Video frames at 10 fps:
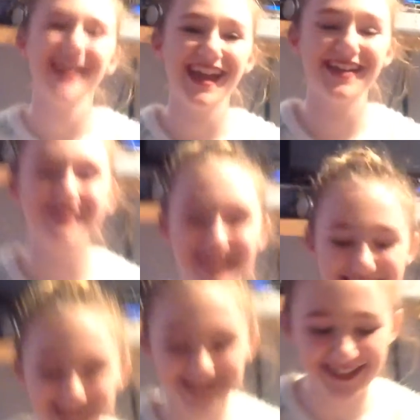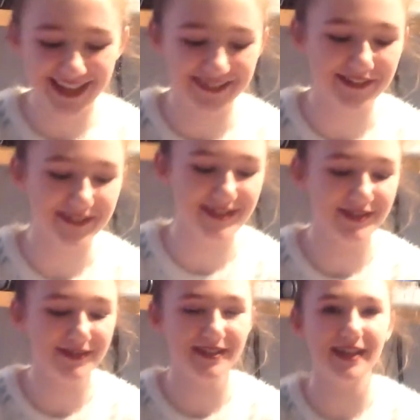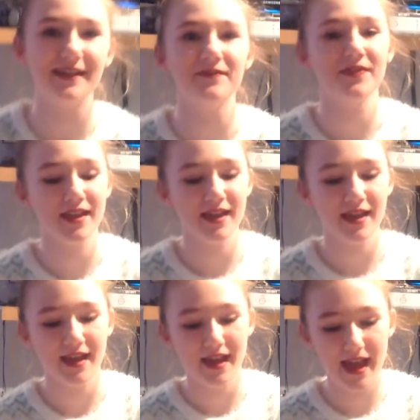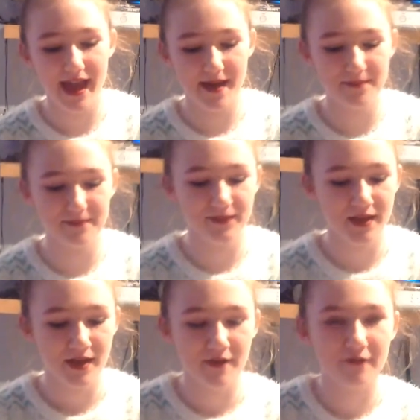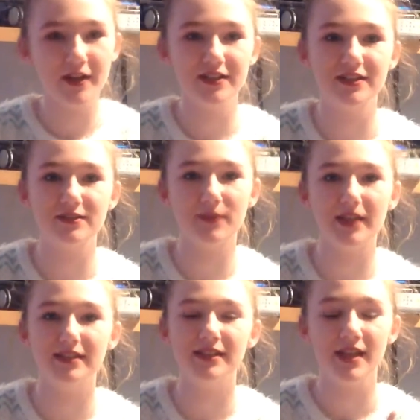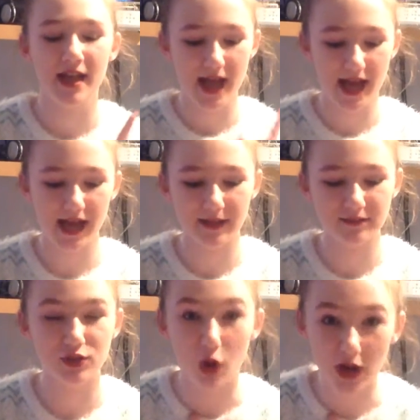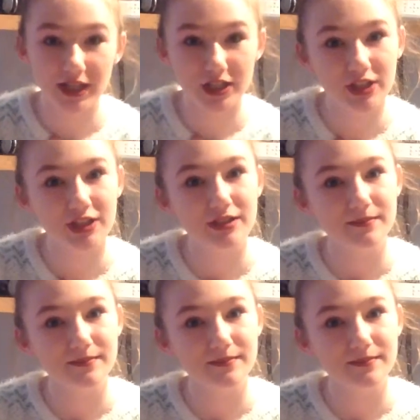um, I just turned the light on, so yeah. Um, first one I'm Scottish.